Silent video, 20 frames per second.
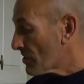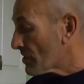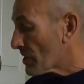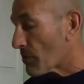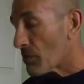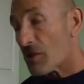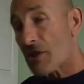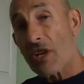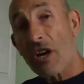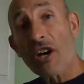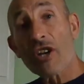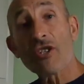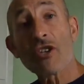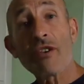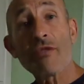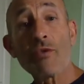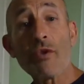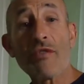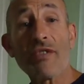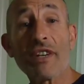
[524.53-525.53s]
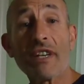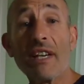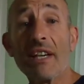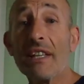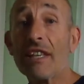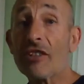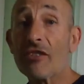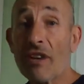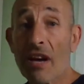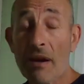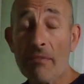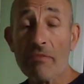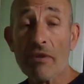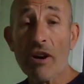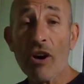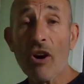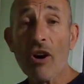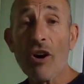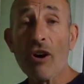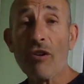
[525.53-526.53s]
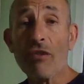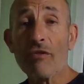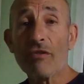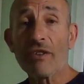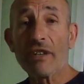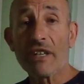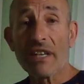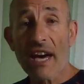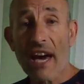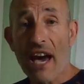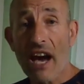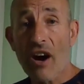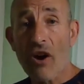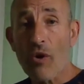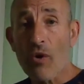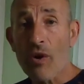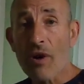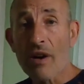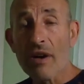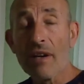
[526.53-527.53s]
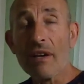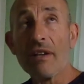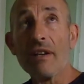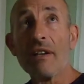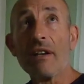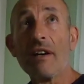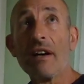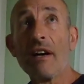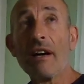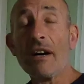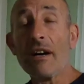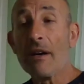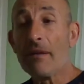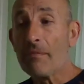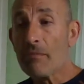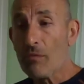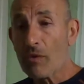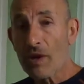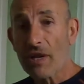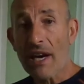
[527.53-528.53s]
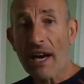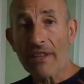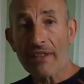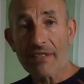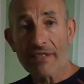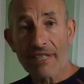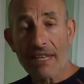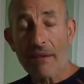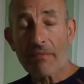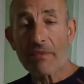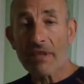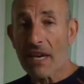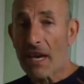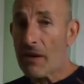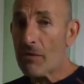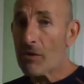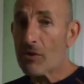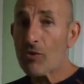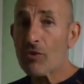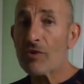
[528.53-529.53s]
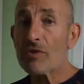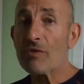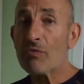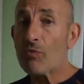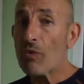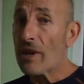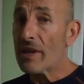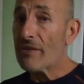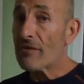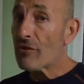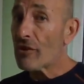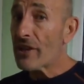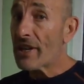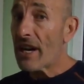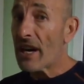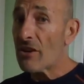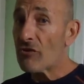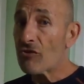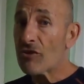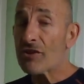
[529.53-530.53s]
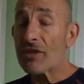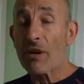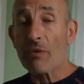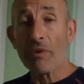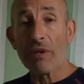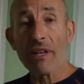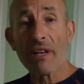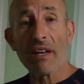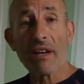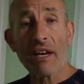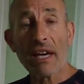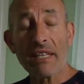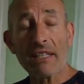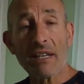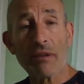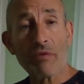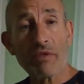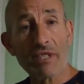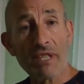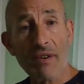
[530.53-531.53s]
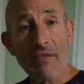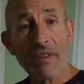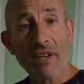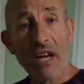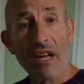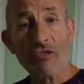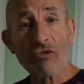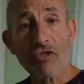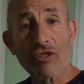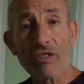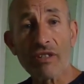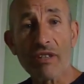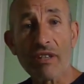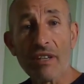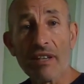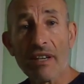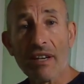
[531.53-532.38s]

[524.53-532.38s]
So we started off with 1 kilogram of Kale. We cut the stems out, which weighed 300, so we ended up with 700